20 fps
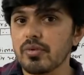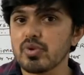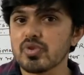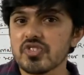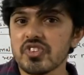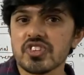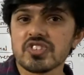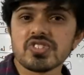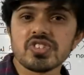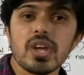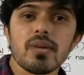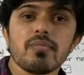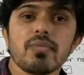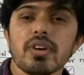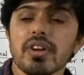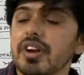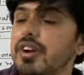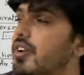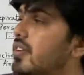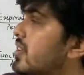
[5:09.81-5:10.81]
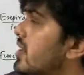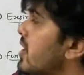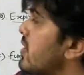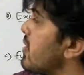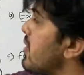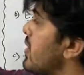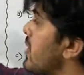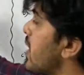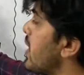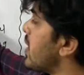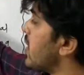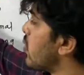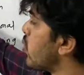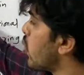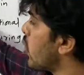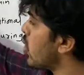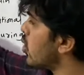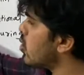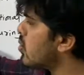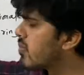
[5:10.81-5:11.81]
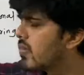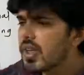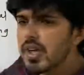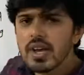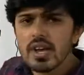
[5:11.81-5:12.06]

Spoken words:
to 6 times greater than the tidal volume.